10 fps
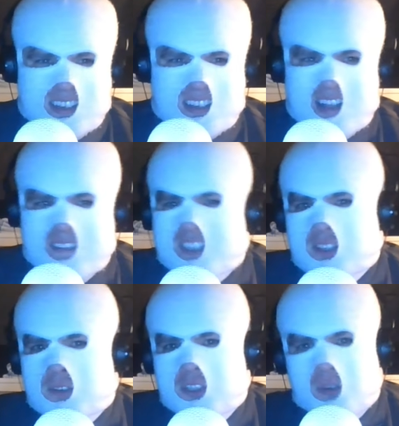life is
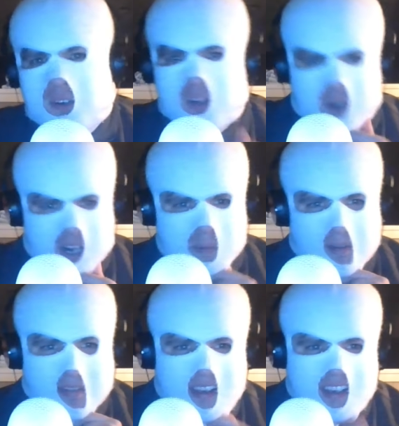too short to worry
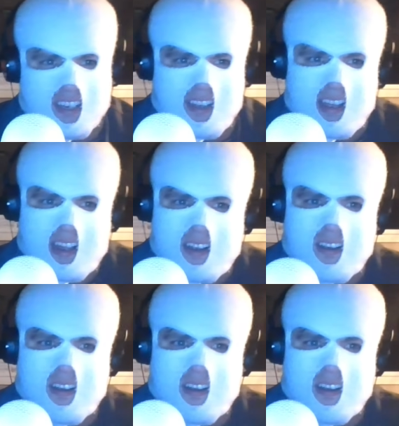about things like that.